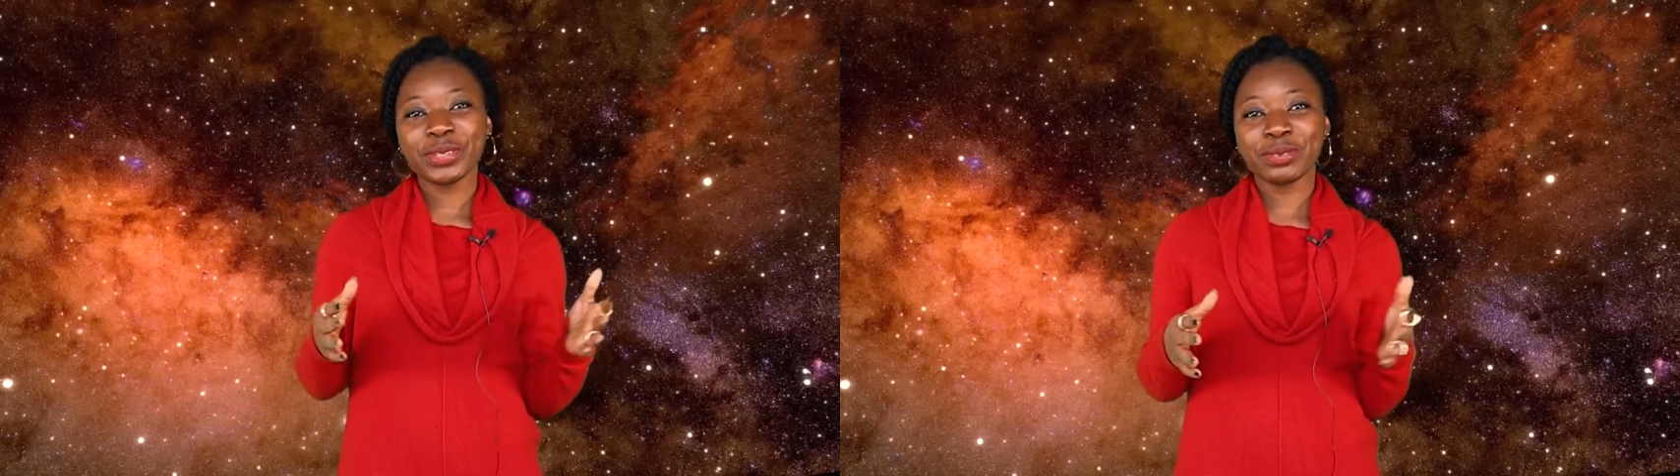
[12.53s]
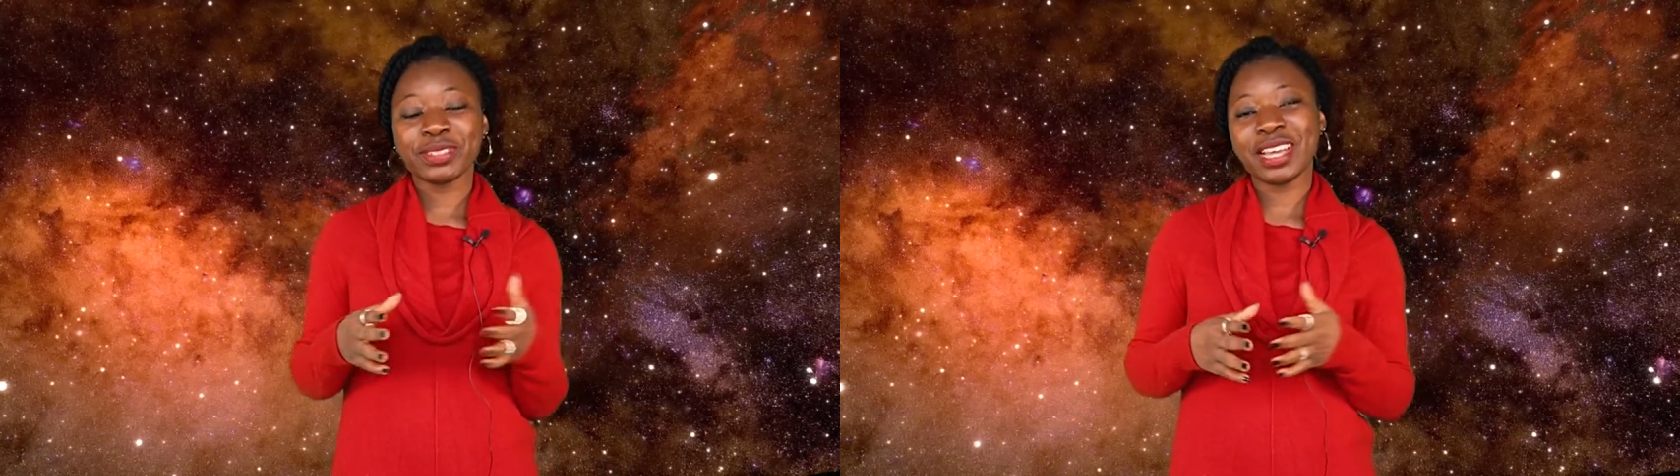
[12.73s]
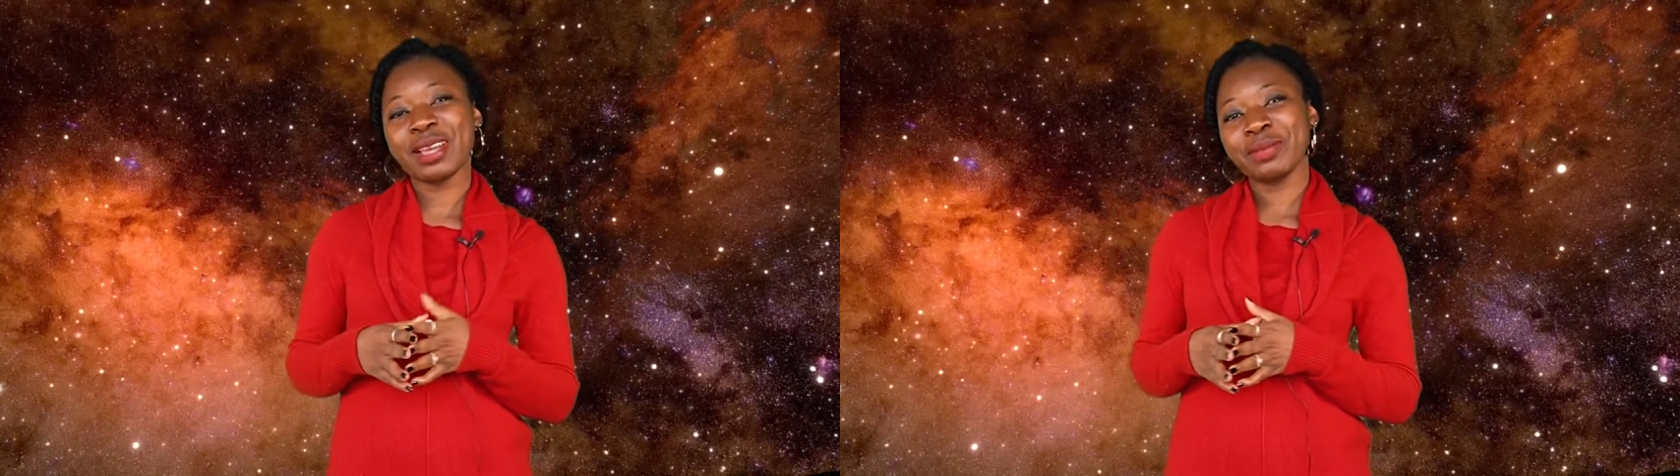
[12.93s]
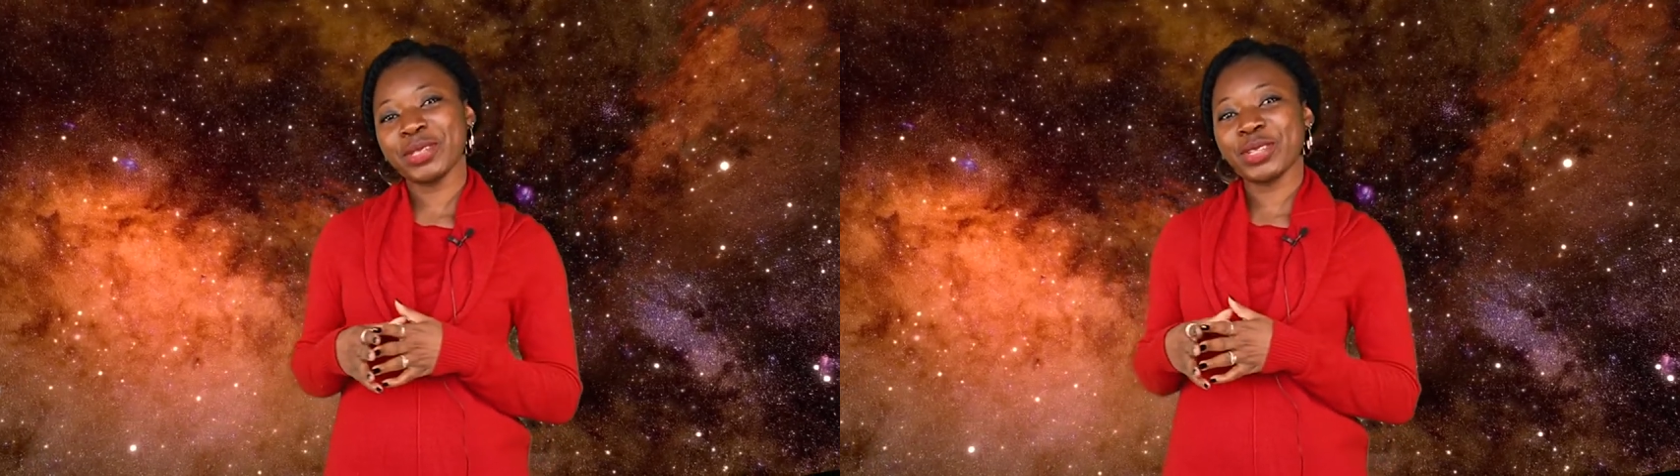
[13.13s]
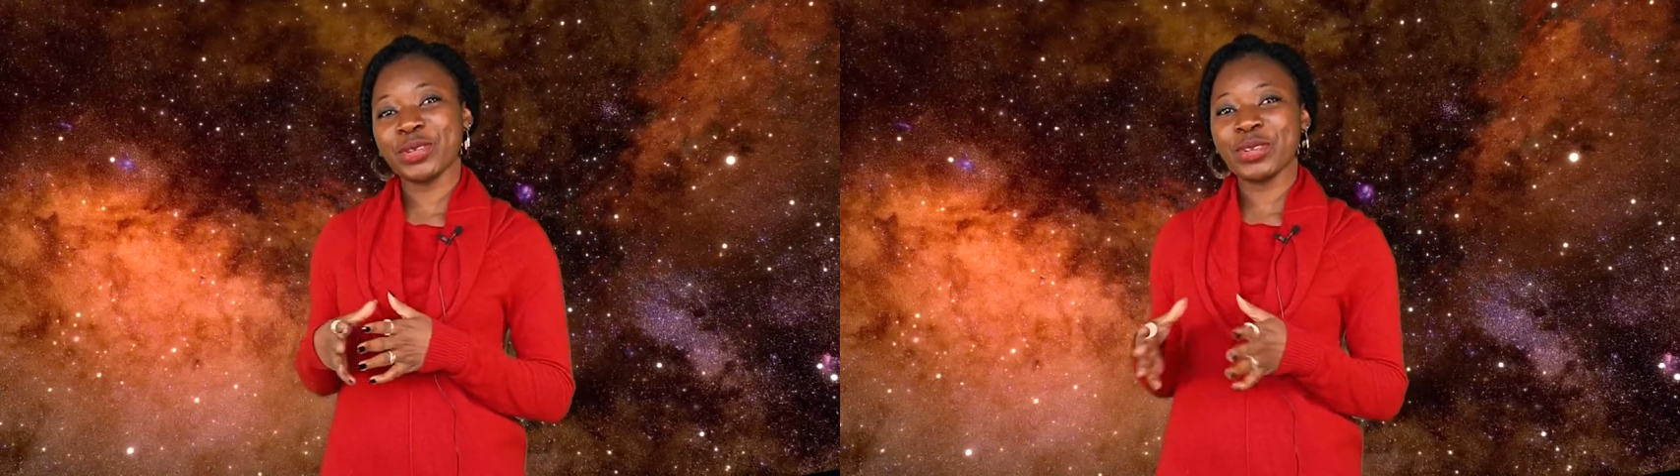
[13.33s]
of time
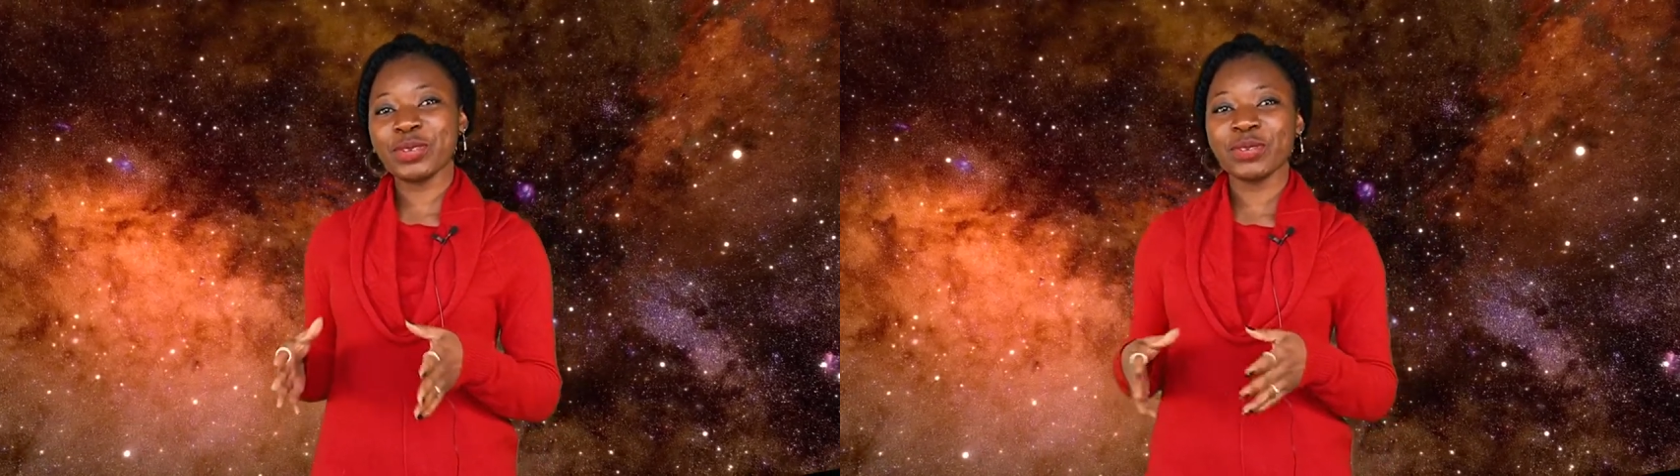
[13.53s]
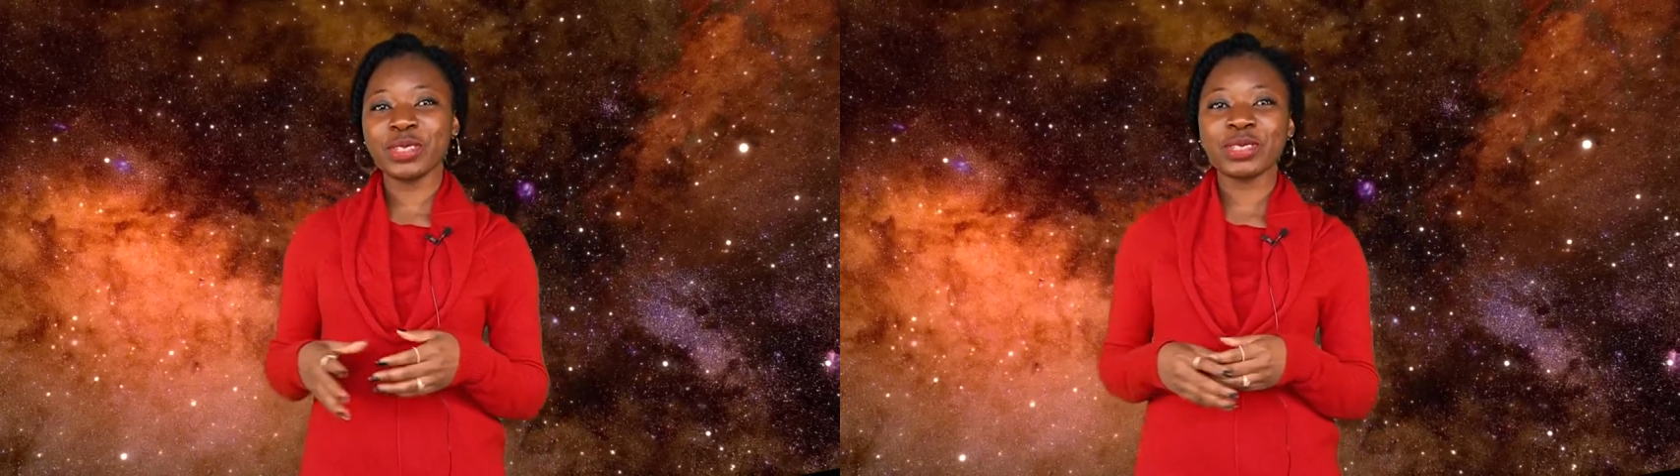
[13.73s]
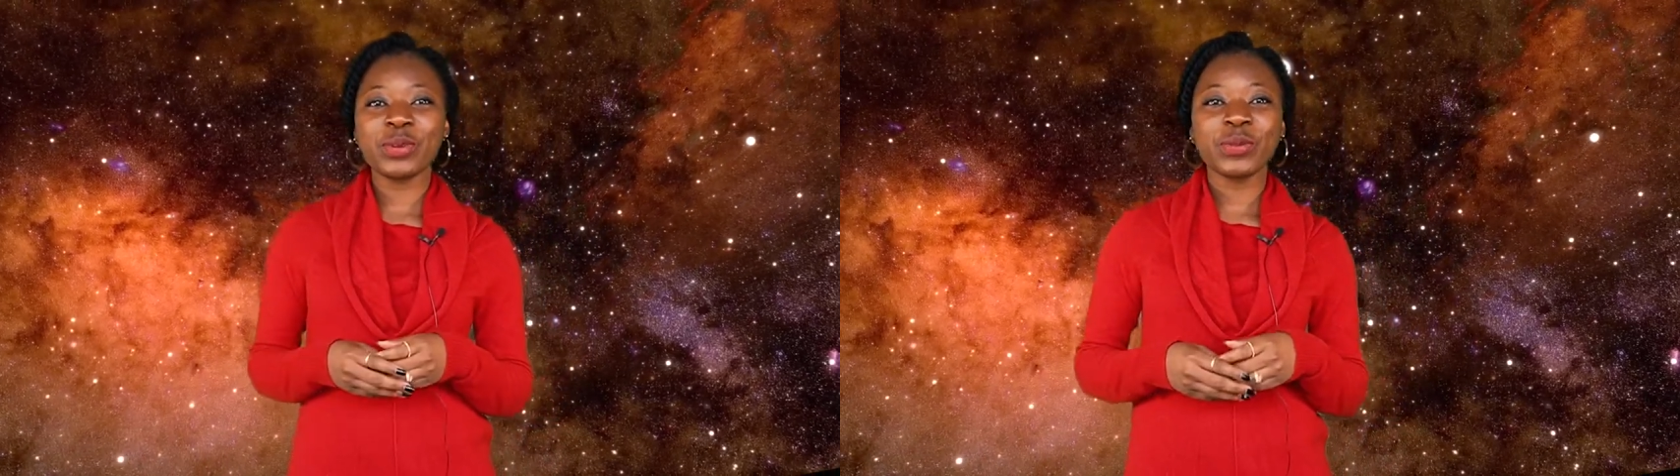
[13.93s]
in the universe